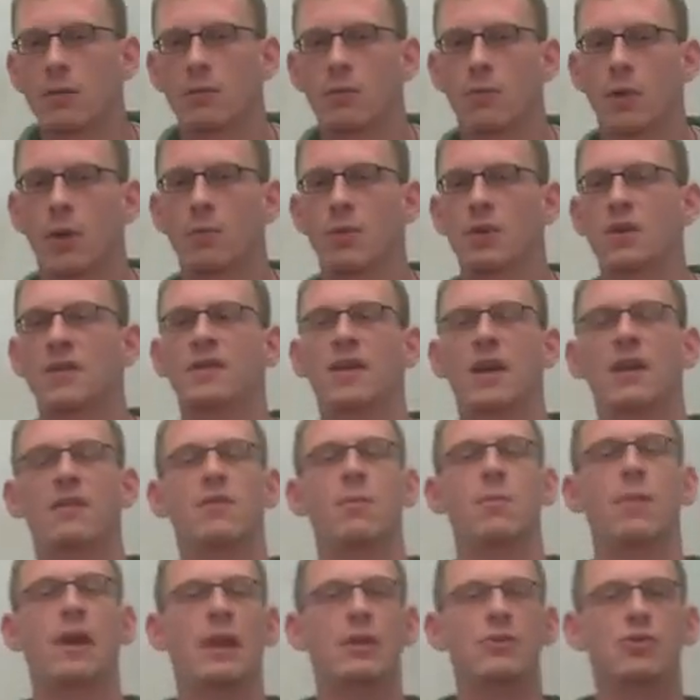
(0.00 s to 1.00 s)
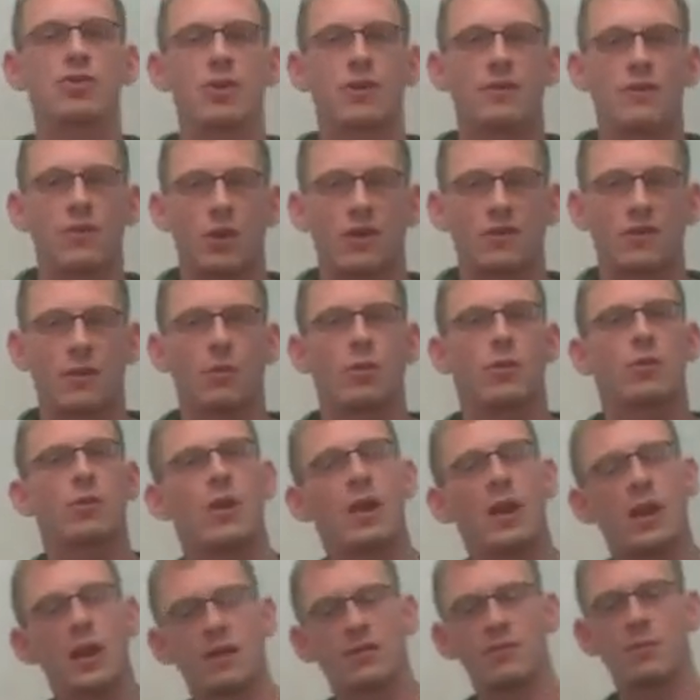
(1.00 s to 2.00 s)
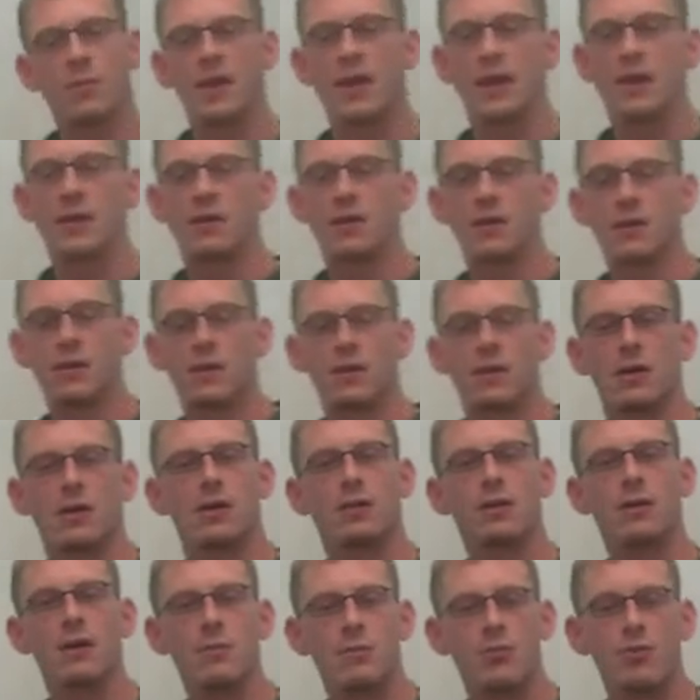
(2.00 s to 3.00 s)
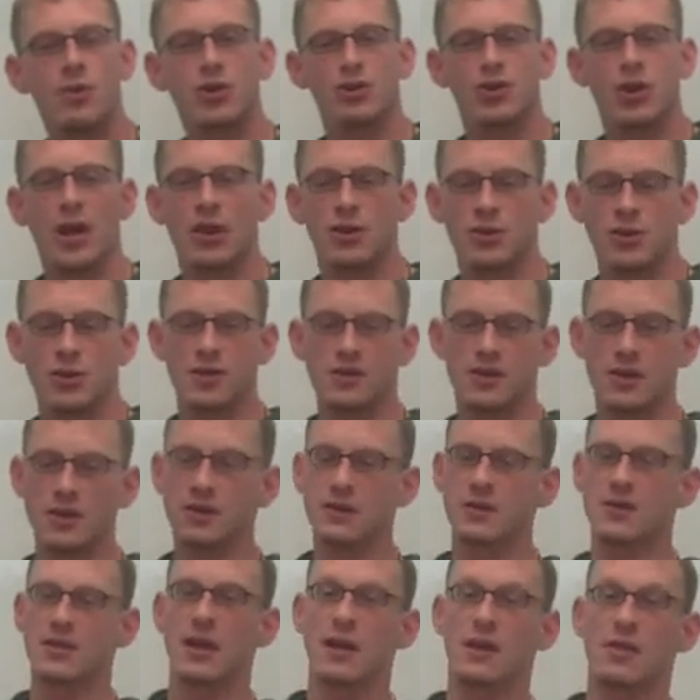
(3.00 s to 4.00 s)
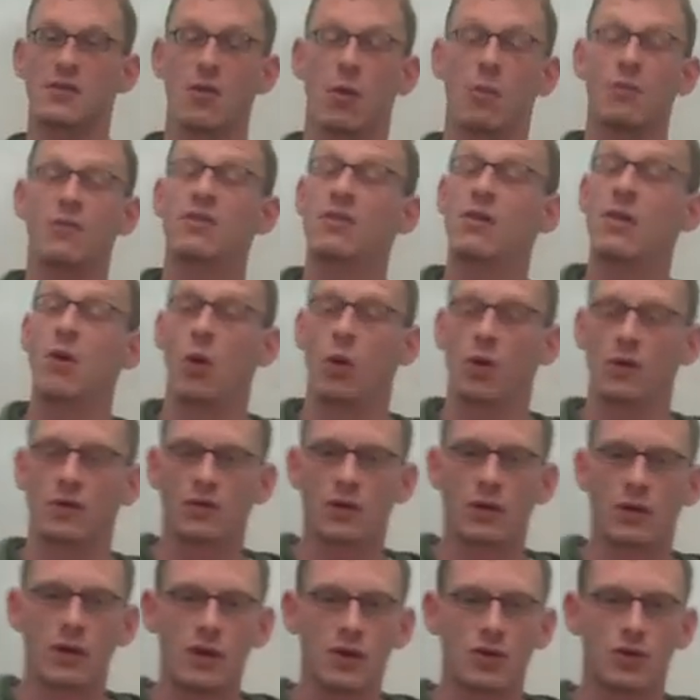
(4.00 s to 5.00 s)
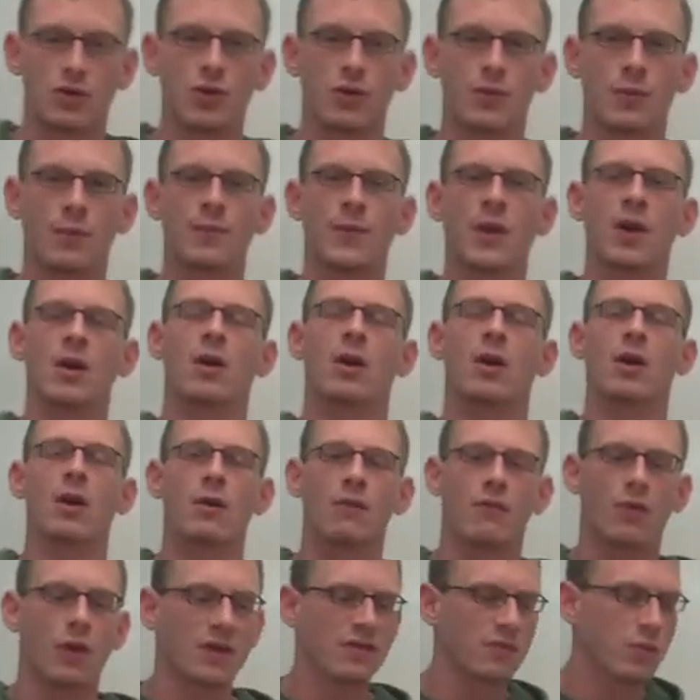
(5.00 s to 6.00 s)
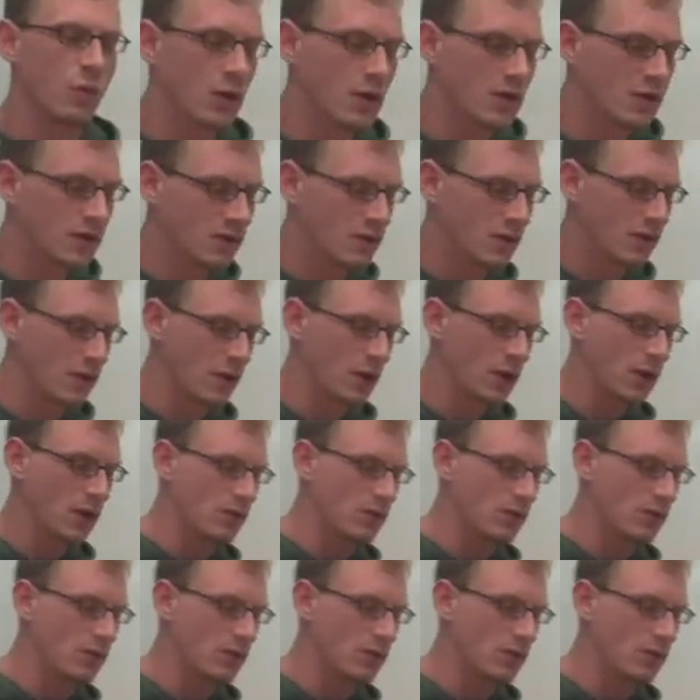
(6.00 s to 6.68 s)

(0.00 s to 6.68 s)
when we discuss the balance sheet, of course I will quickly explain depreciation, since that is obviously also an issue. First, what is